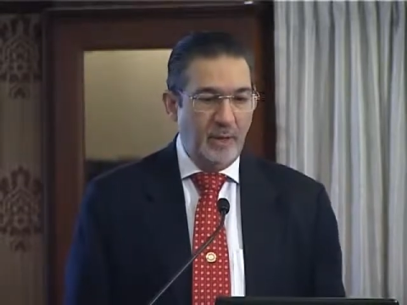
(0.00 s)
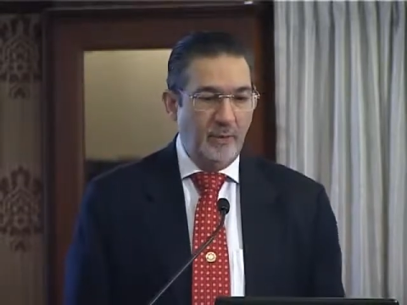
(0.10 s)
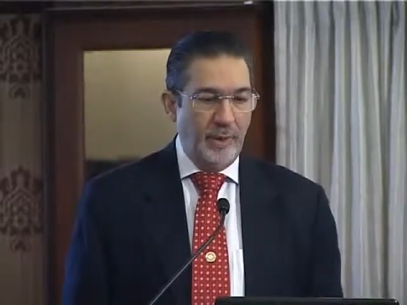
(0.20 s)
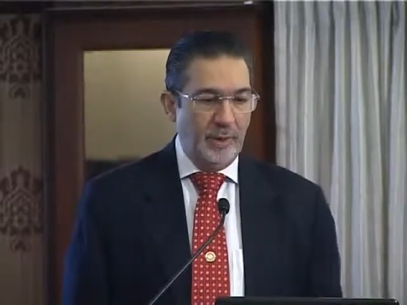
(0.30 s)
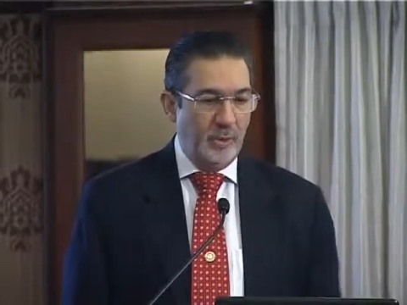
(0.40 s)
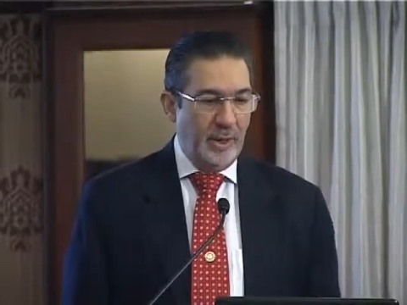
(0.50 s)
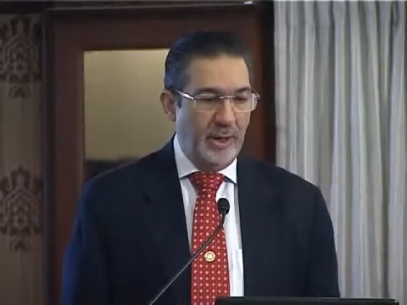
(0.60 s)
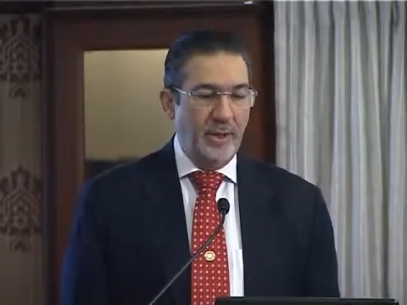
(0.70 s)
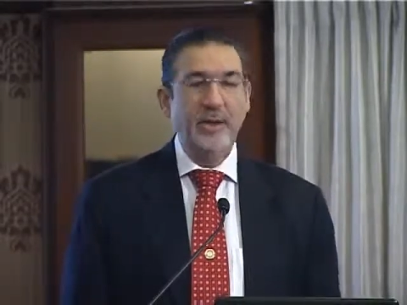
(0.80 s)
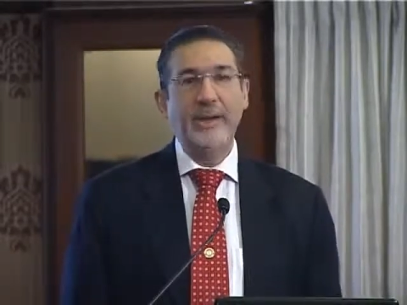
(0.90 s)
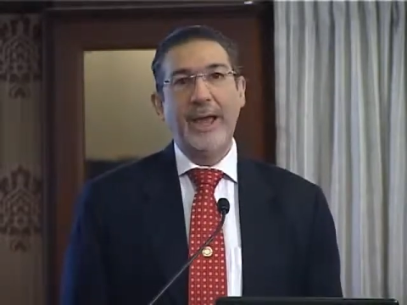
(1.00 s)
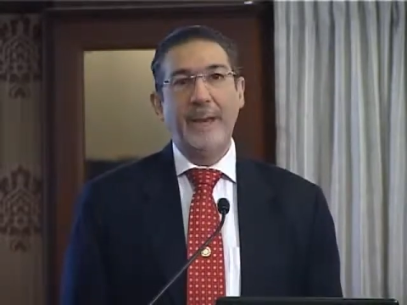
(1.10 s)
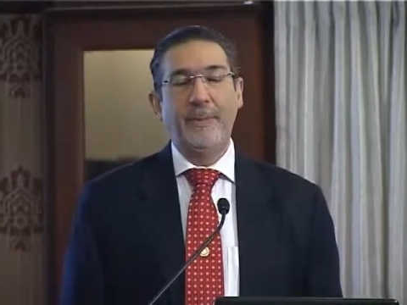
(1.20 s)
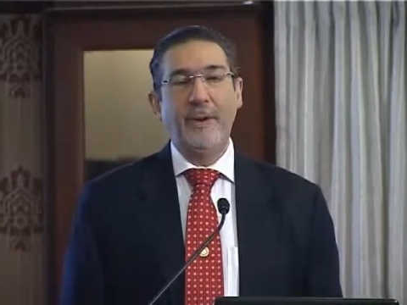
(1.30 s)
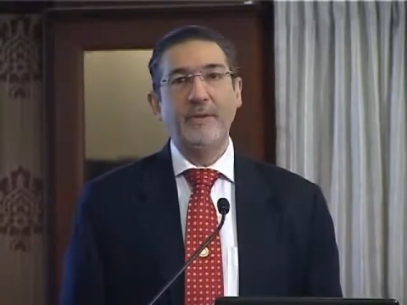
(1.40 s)
for his work on the
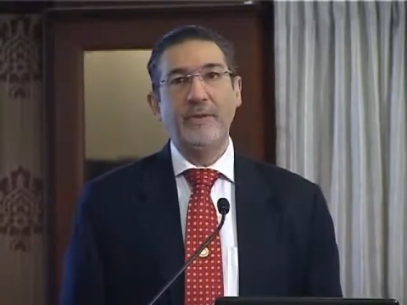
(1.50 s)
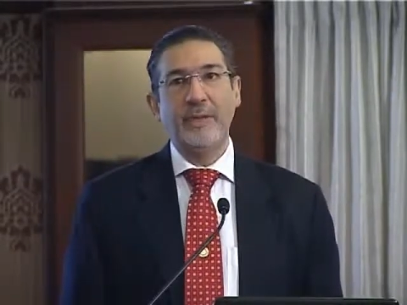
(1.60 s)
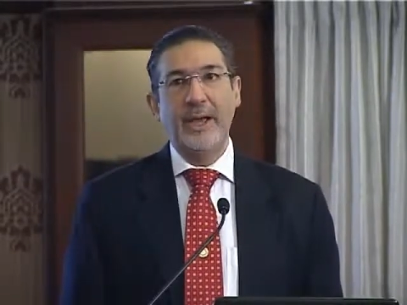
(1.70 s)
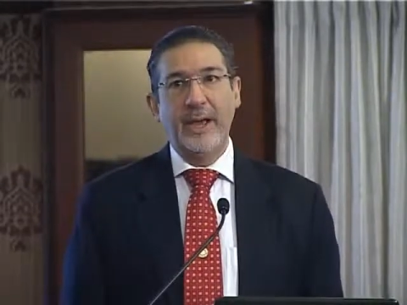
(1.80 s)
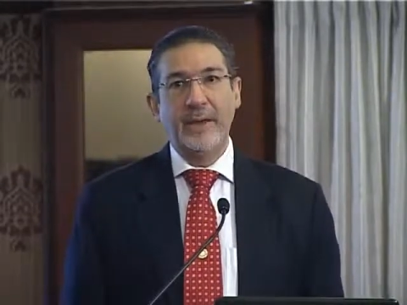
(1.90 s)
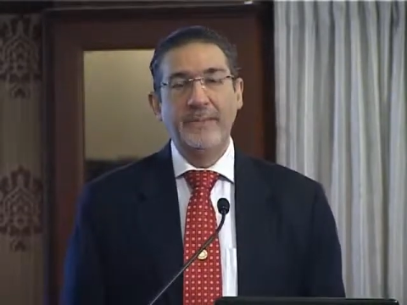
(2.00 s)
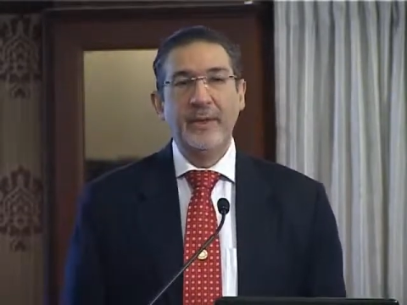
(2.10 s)
dioptrics of the eye.